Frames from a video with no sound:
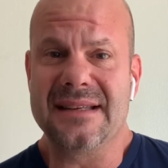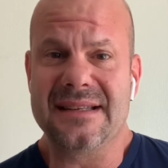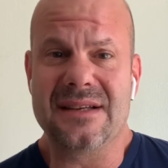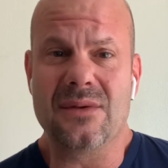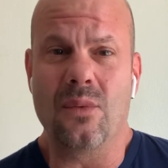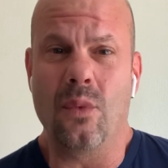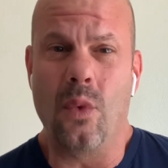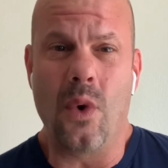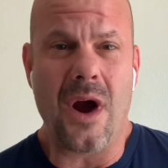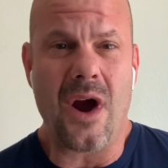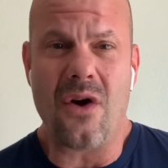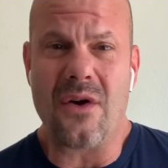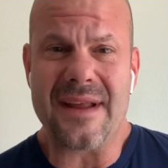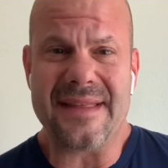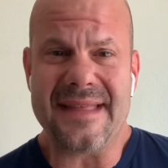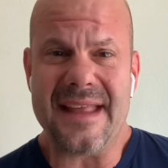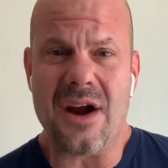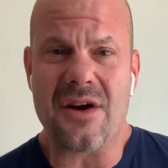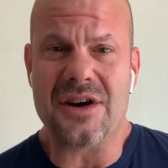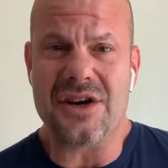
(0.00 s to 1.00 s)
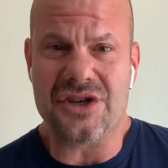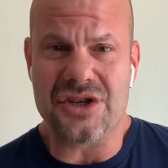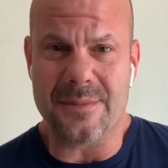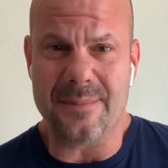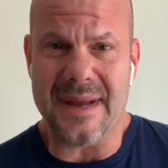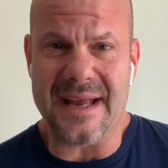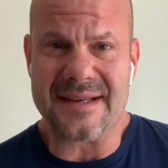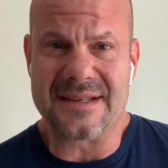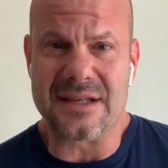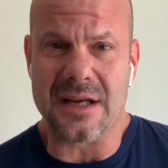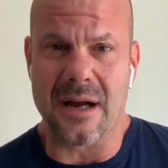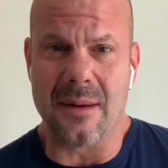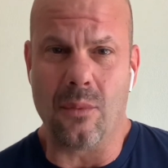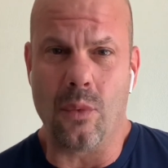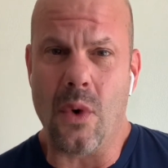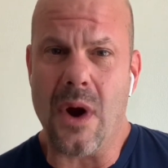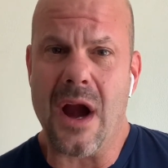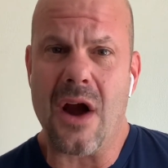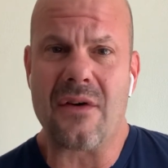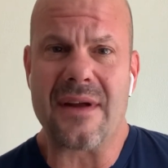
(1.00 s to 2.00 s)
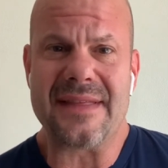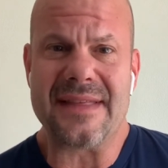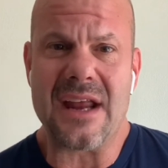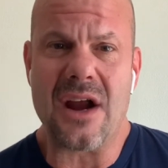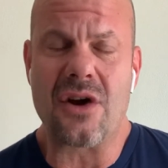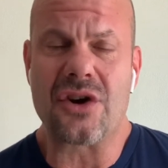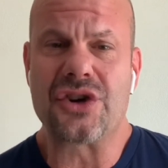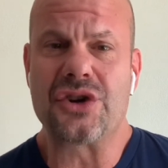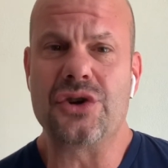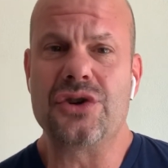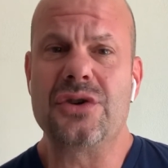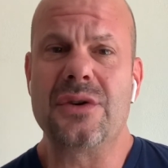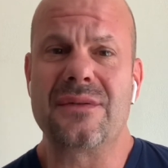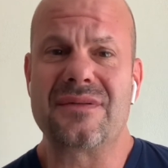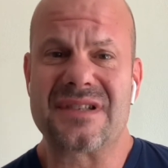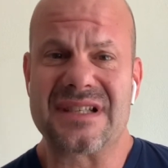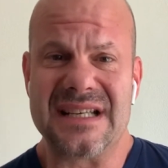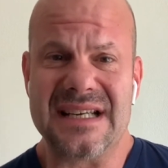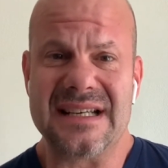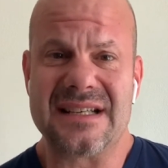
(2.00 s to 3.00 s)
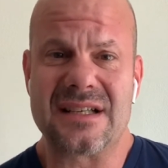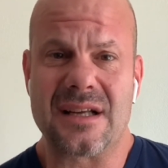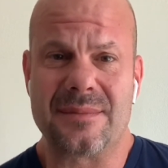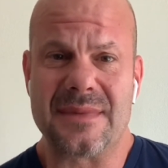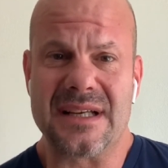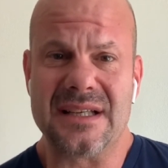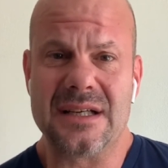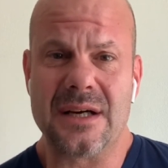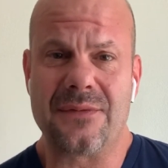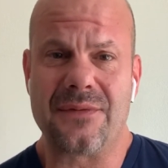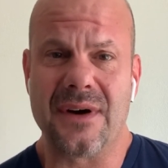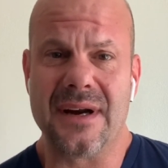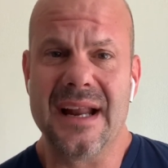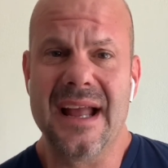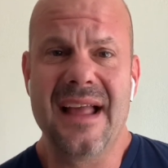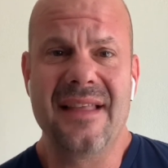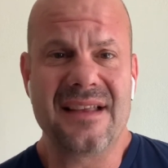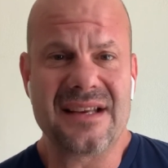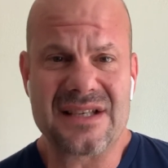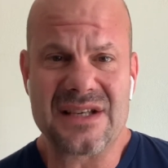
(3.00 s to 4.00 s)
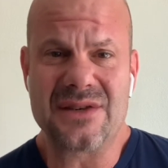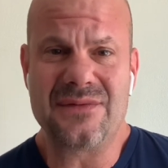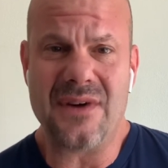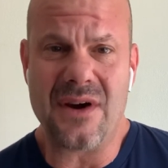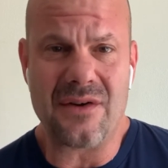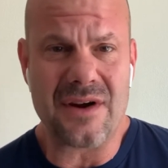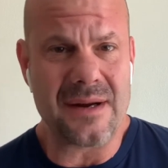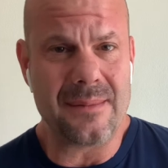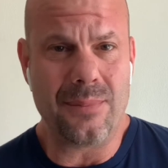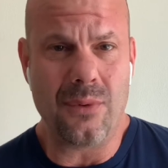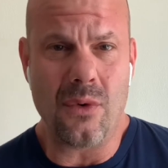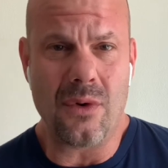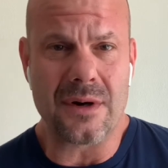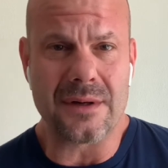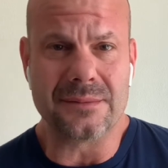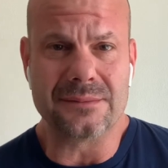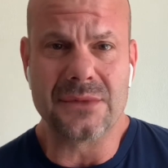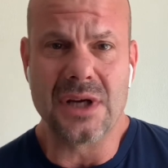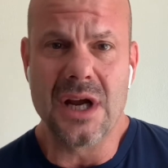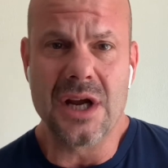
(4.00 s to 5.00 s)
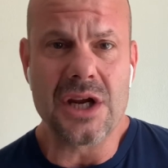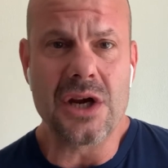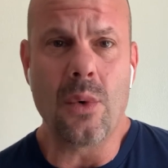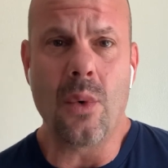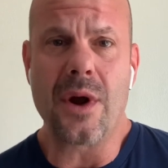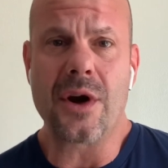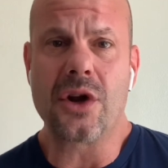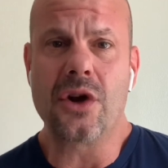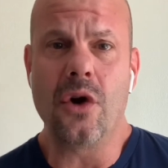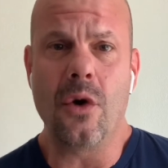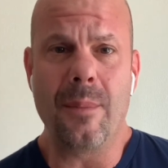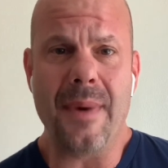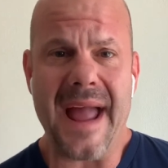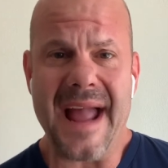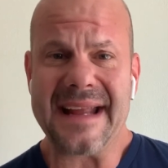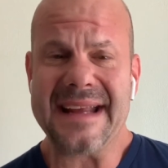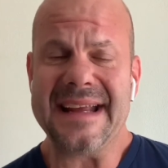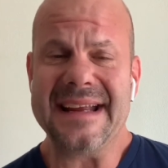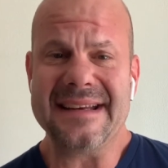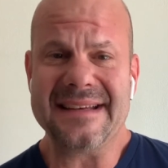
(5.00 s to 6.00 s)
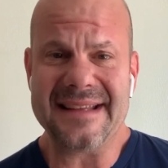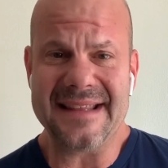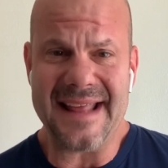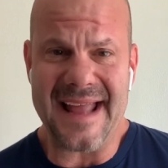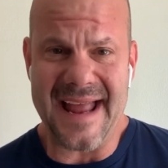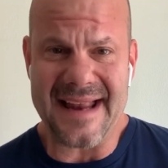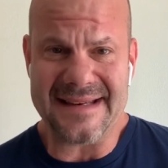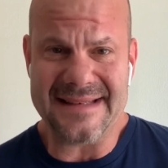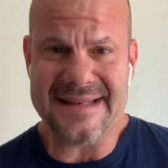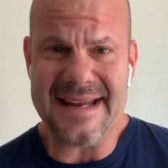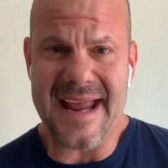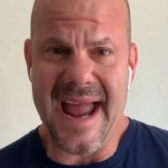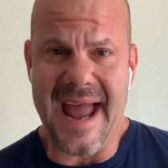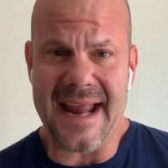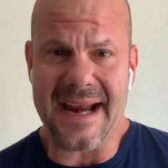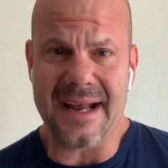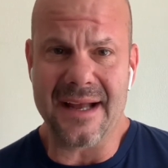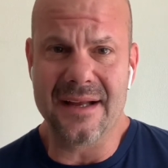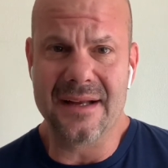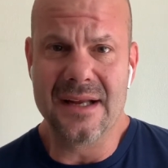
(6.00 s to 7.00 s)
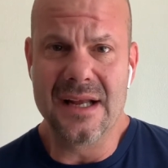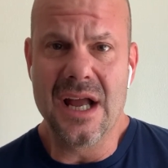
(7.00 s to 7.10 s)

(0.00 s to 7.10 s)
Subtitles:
Where in there did you mess up? Where in there should you have seen something different? This is very important. You want to go back into that data.